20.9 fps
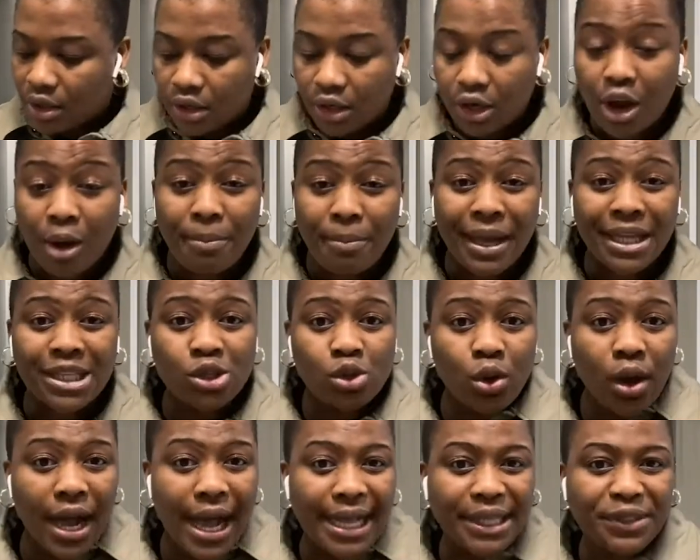Number
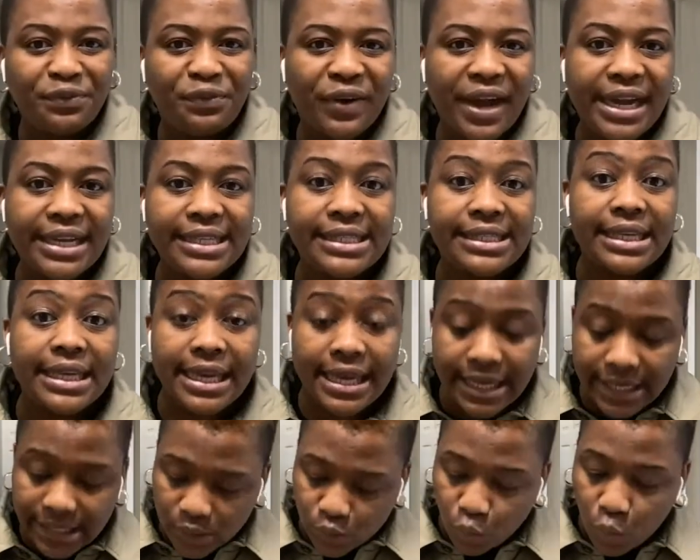two advice
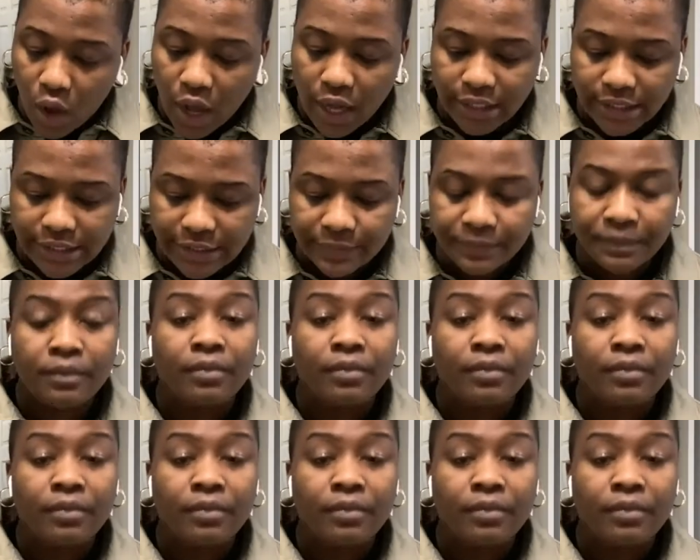is what?